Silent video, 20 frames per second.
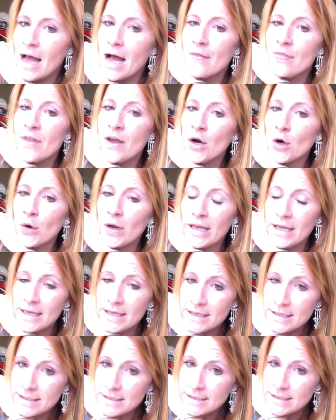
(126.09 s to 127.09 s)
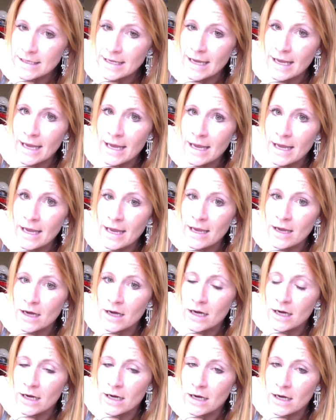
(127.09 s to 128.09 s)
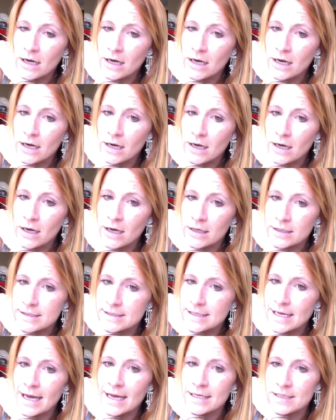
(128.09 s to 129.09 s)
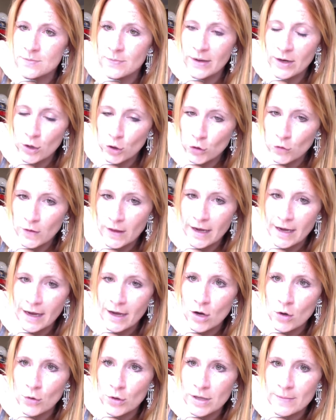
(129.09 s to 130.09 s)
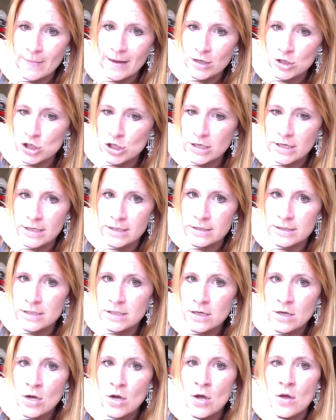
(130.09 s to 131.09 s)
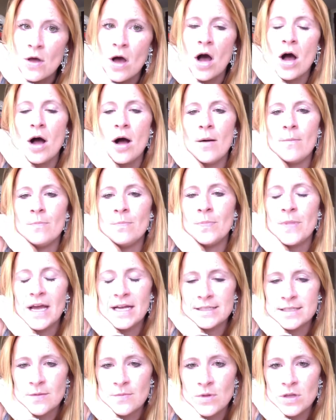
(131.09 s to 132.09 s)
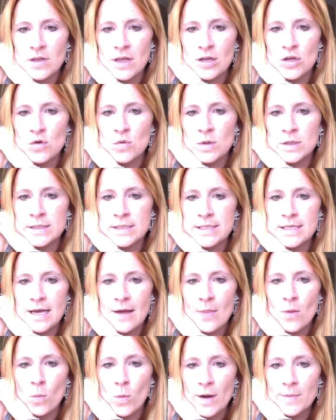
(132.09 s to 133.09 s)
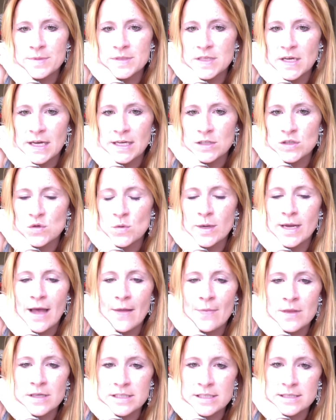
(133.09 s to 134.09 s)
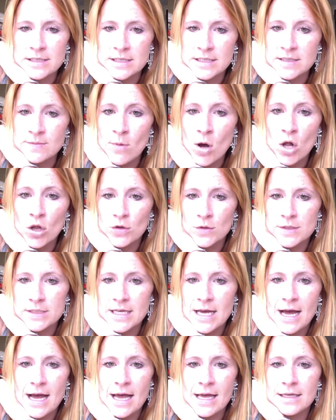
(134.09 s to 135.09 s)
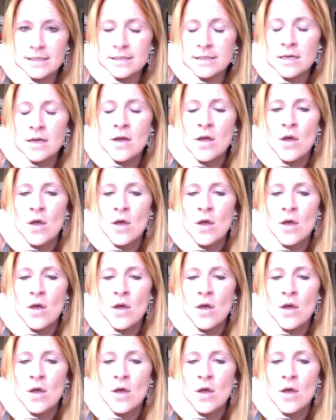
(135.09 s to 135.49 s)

There is a size bigger, like I already mentioned. That's something that you can see on the website. So again, this is the smaller size.